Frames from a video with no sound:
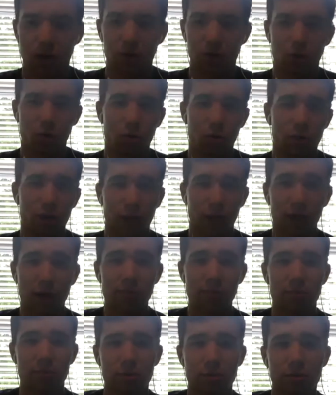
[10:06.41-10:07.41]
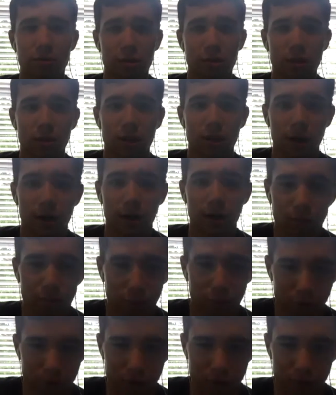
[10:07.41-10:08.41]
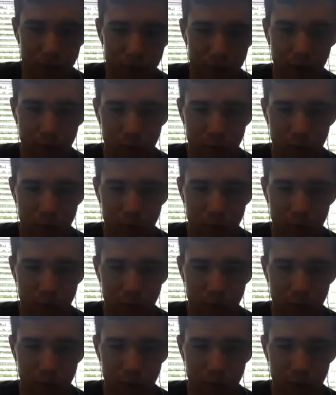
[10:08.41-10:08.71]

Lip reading: Logan Imes, who's reported to be like one